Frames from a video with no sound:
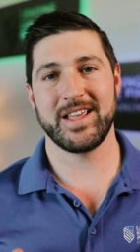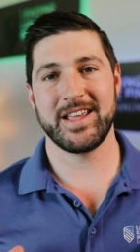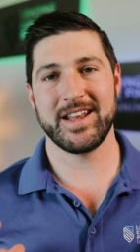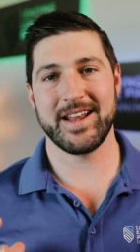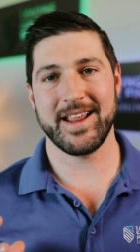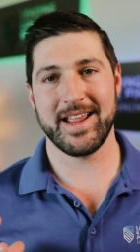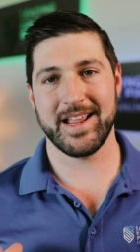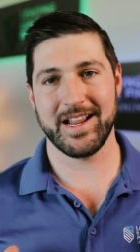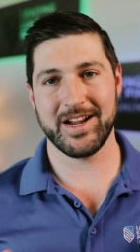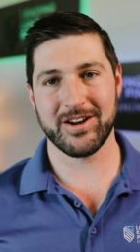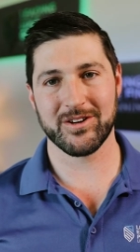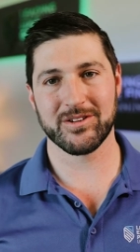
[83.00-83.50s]

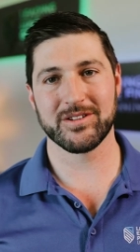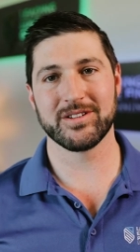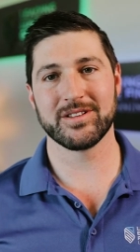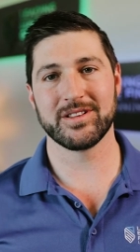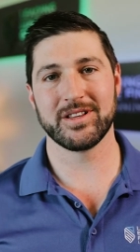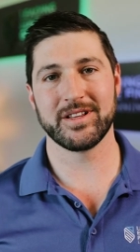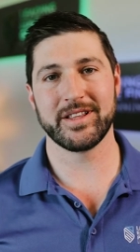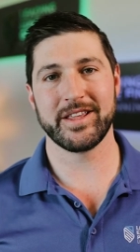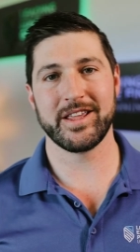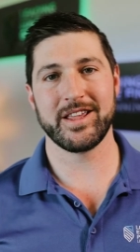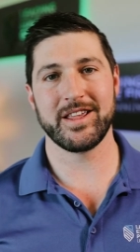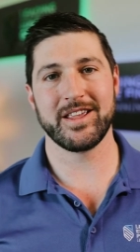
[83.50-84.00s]

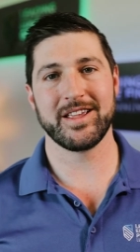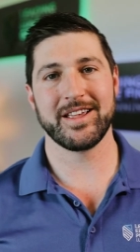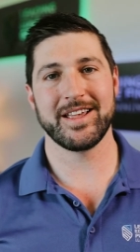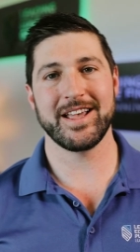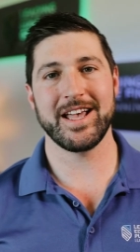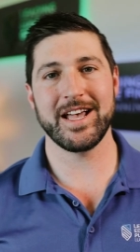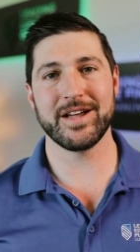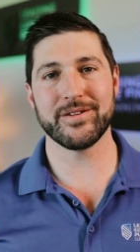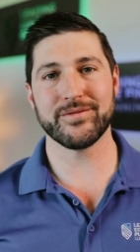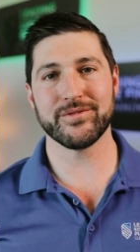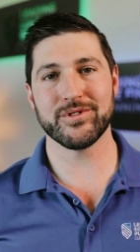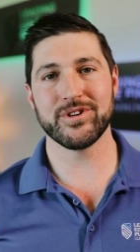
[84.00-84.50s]
Inherently,
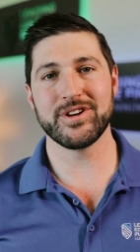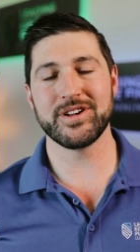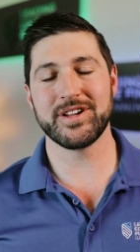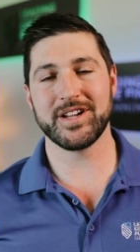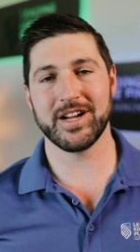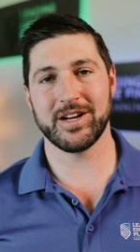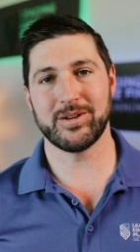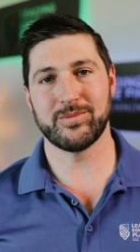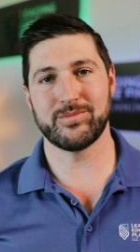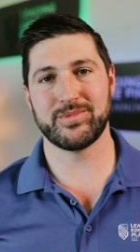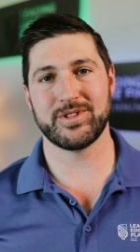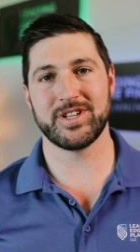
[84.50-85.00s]
every
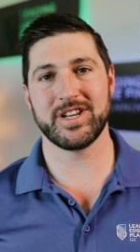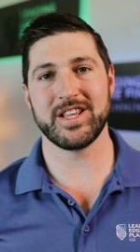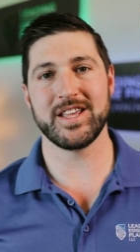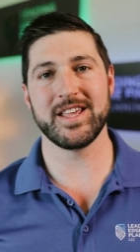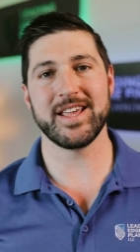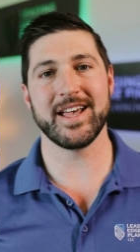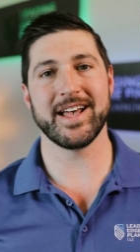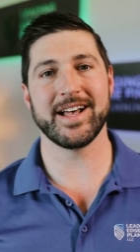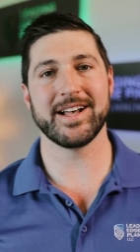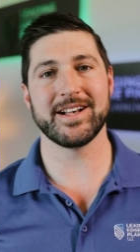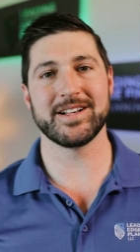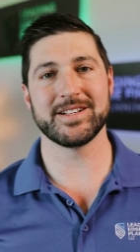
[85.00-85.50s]

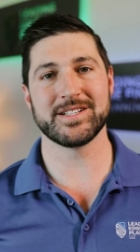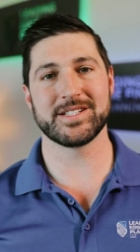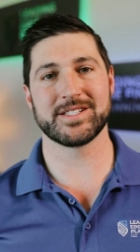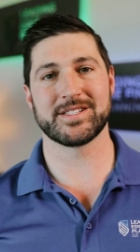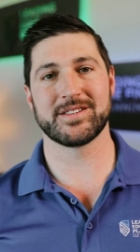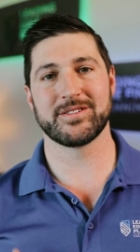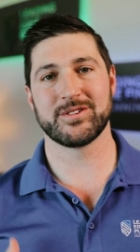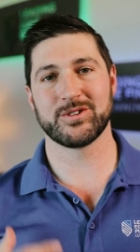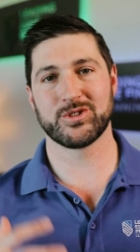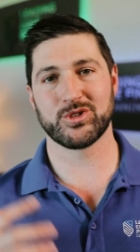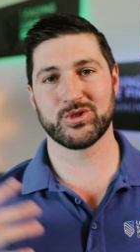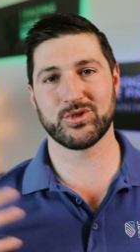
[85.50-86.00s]
company
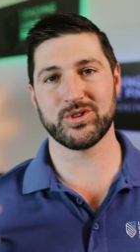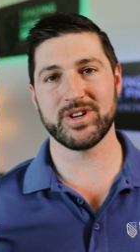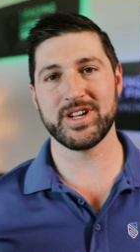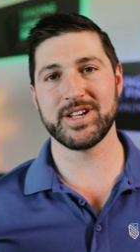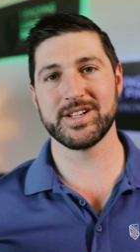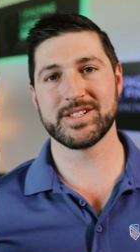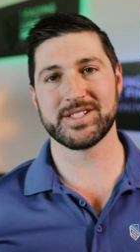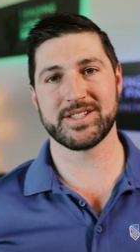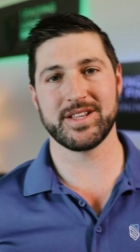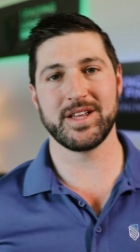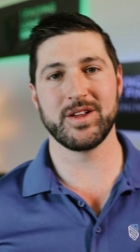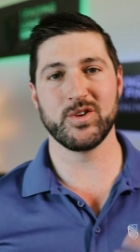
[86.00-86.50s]
has
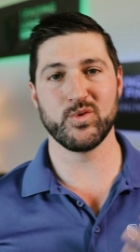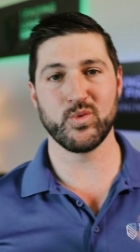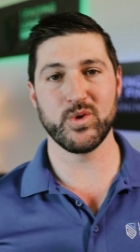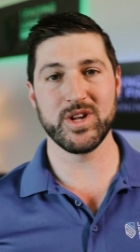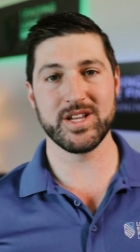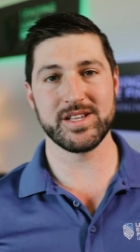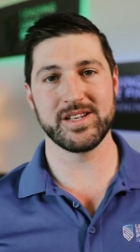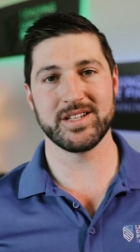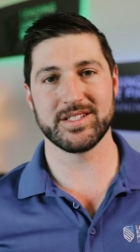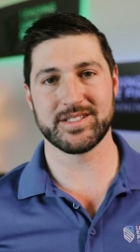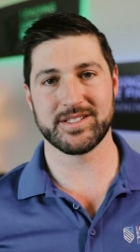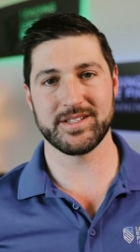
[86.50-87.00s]
strengths and
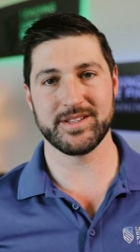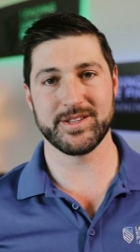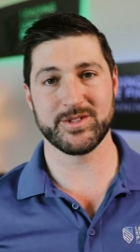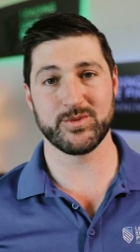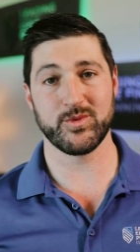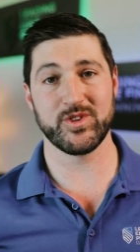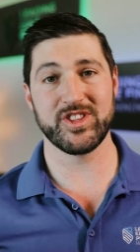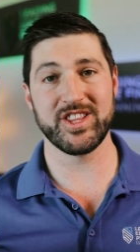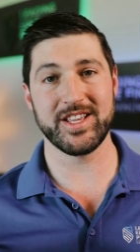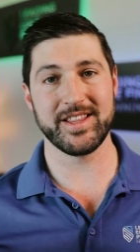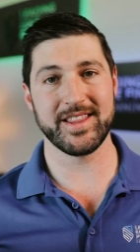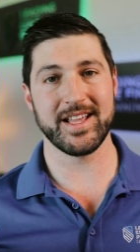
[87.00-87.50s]

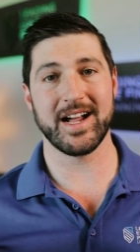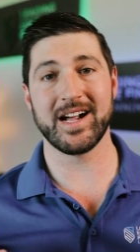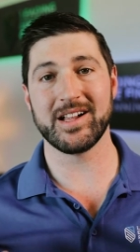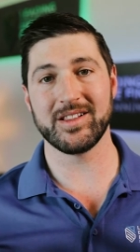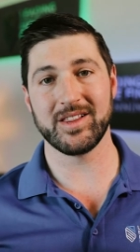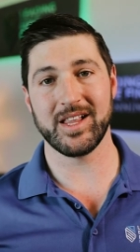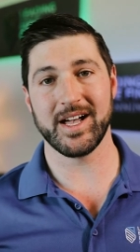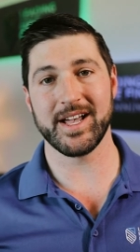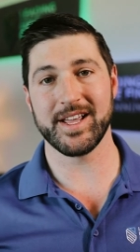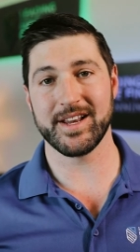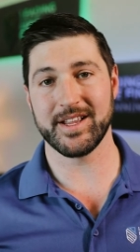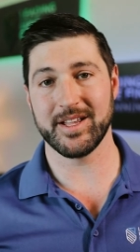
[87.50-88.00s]
weaknesses within that
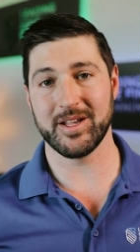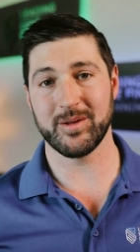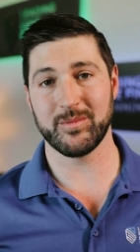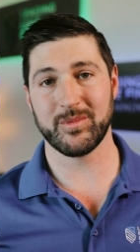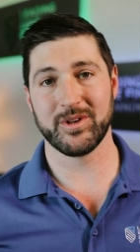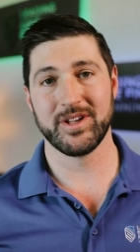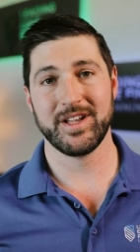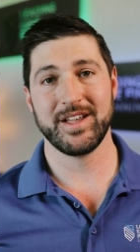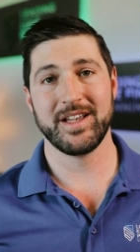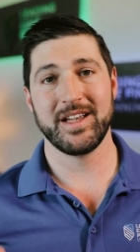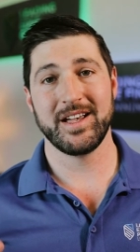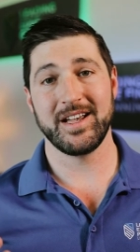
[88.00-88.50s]
lineup.
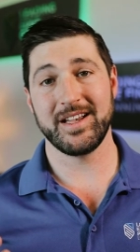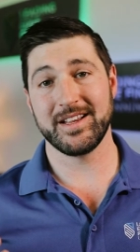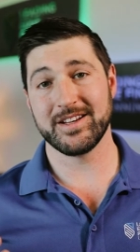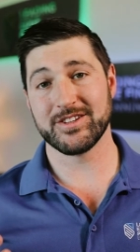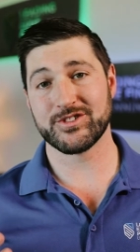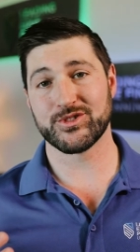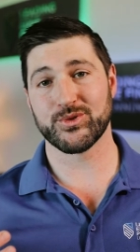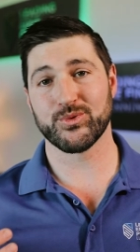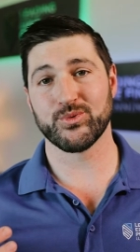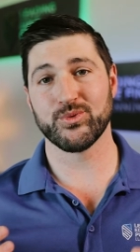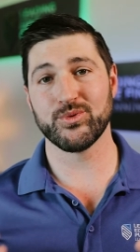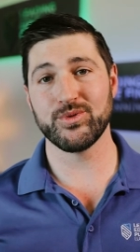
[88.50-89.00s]
And
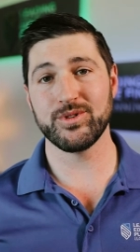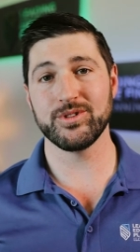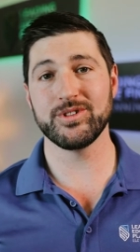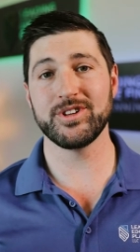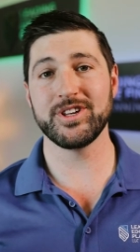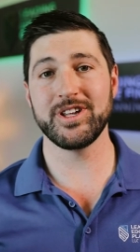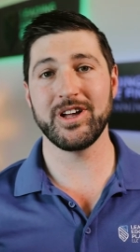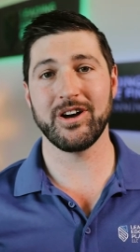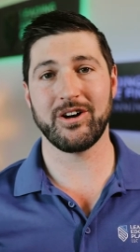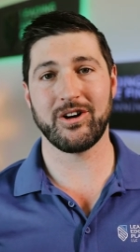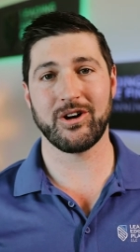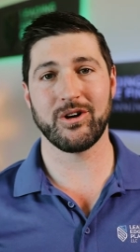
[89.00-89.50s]
it's
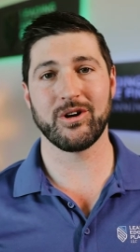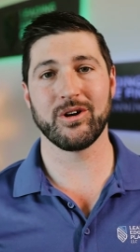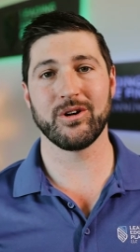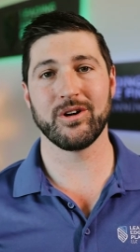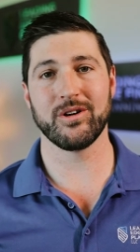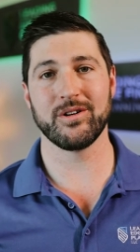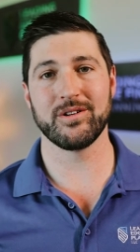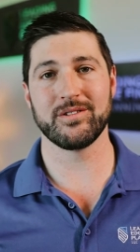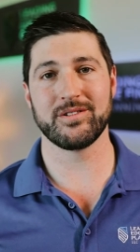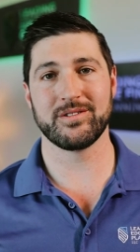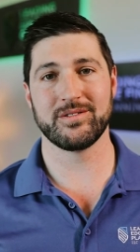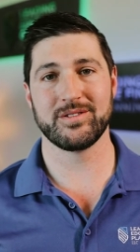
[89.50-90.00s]
really
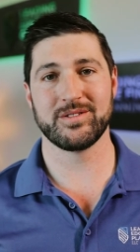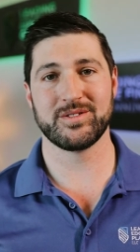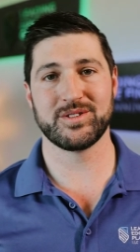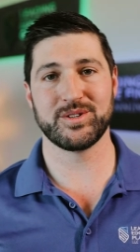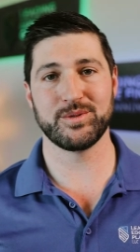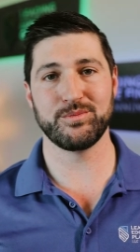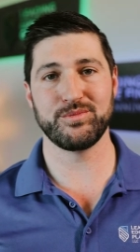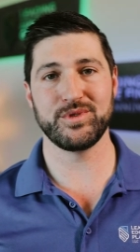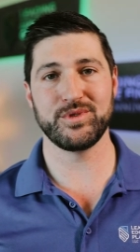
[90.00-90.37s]
hard to